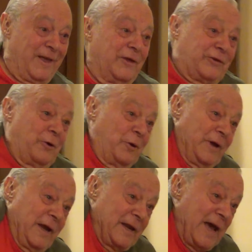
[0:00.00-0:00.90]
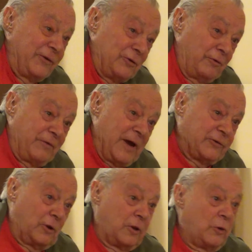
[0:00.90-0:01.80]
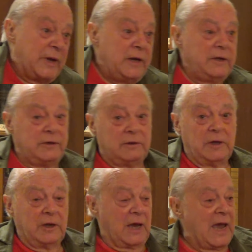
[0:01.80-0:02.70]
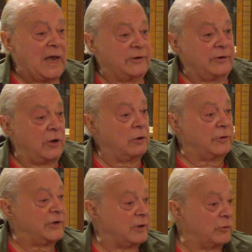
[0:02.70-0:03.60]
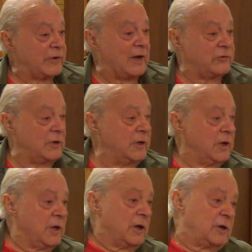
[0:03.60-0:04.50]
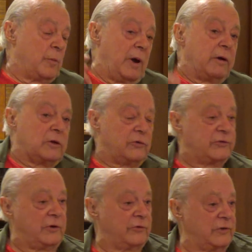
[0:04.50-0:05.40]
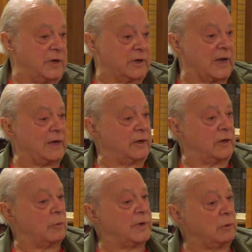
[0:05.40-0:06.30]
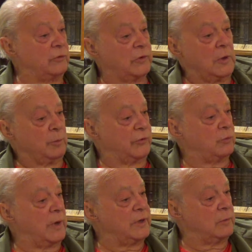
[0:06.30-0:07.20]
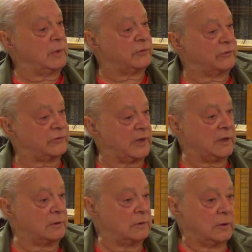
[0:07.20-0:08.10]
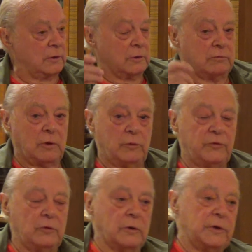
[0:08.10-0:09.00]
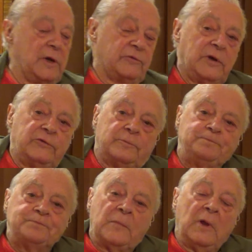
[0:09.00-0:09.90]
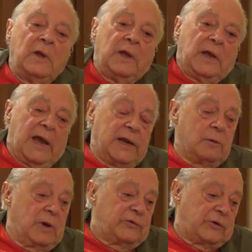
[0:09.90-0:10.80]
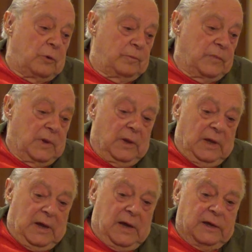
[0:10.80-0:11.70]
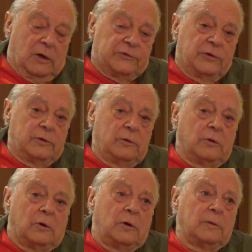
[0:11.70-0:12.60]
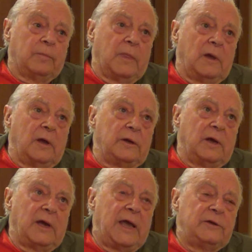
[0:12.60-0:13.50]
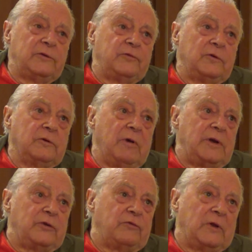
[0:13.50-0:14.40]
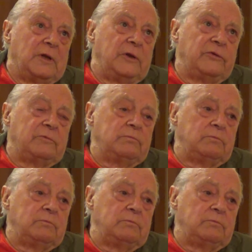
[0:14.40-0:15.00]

So in actual fact, although he hadn't known it, he was actually an American citizen in Canada when he was persuading me to stay and grow with the organization. Anyway, so I got to New York, and I headed for Greenwich Village,